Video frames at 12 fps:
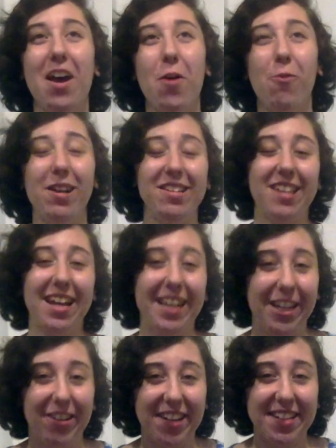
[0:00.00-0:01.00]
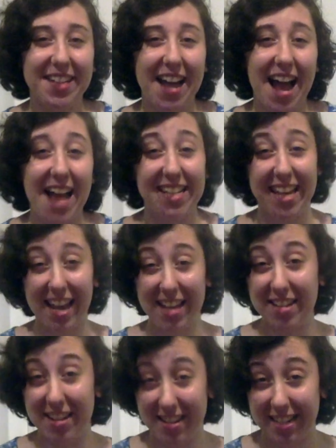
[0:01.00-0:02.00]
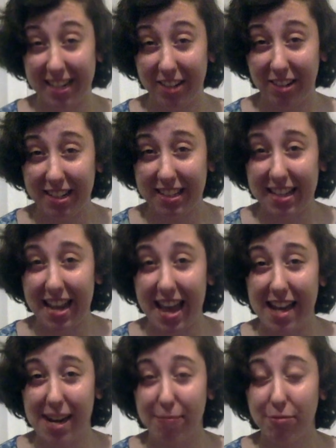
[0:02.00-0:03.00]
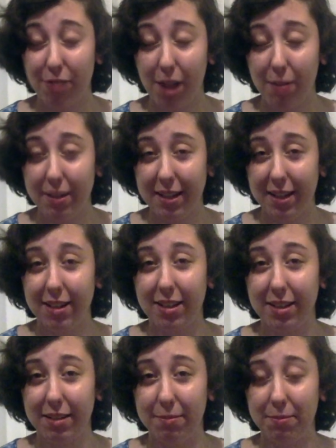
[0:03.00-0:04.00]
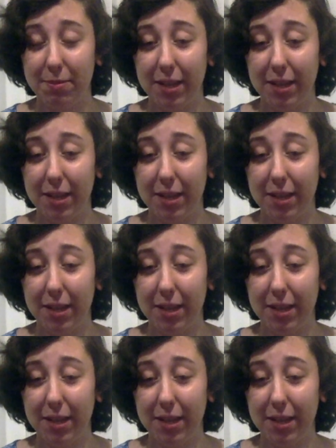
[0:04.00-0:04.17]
once I hear it, I can't unhear it, and I'm probably gonna,